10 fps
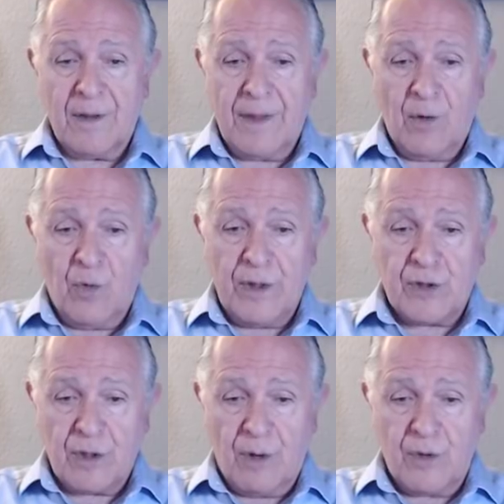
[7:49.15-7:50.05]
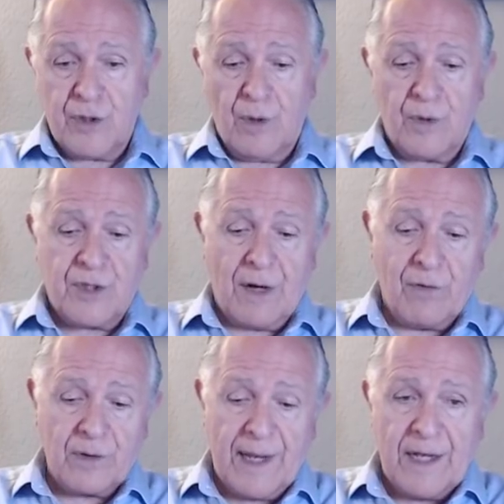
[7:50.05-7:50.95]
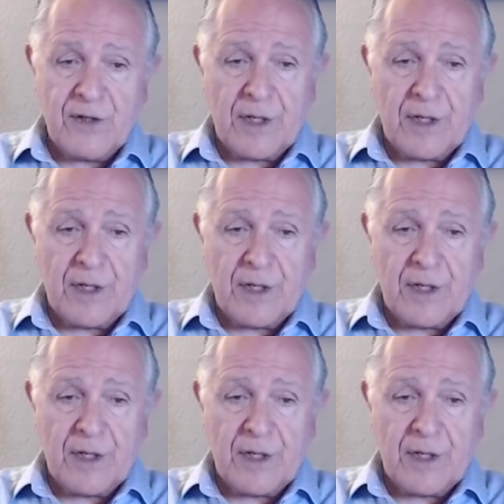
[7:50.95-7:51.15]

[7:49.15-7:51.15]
that we showed you several days